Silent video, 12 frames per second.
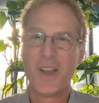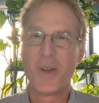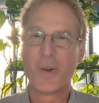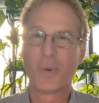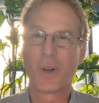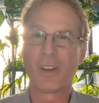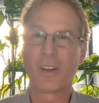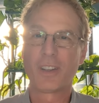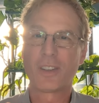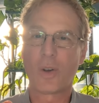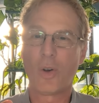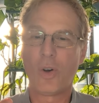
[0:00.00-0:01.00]
Where
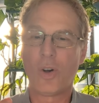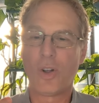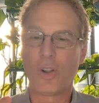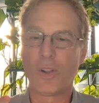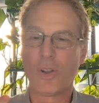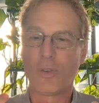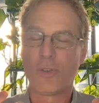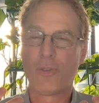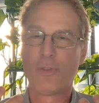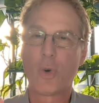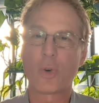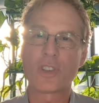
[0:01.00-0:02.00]
it's all
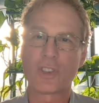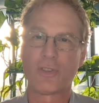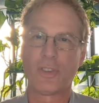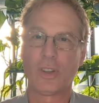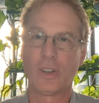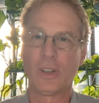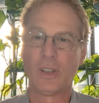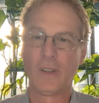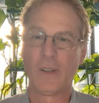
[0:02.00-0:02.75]
forceful